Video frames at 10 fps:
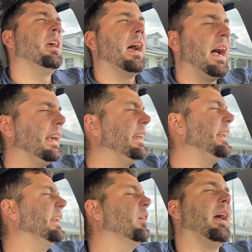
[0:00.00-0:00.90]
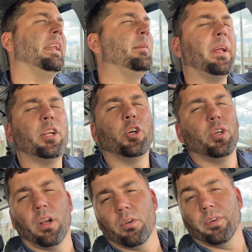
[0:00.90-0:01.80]
I get it. I didn't even take the
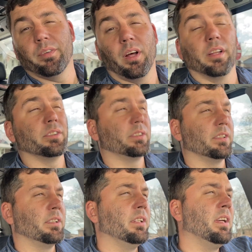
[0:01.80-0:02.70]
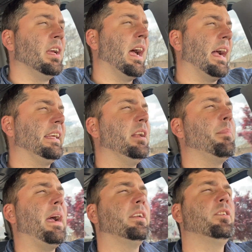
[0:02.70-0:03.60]
hood off of it, honestly. I get it
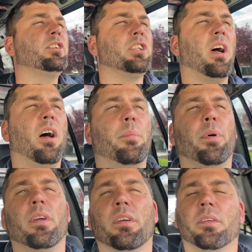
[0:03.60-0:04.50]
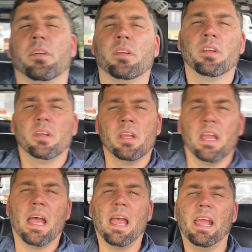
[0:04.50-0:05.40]
back to the shop,
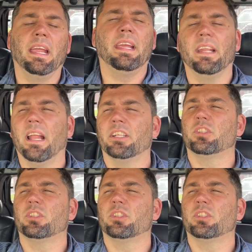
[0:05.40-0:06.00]
and I'm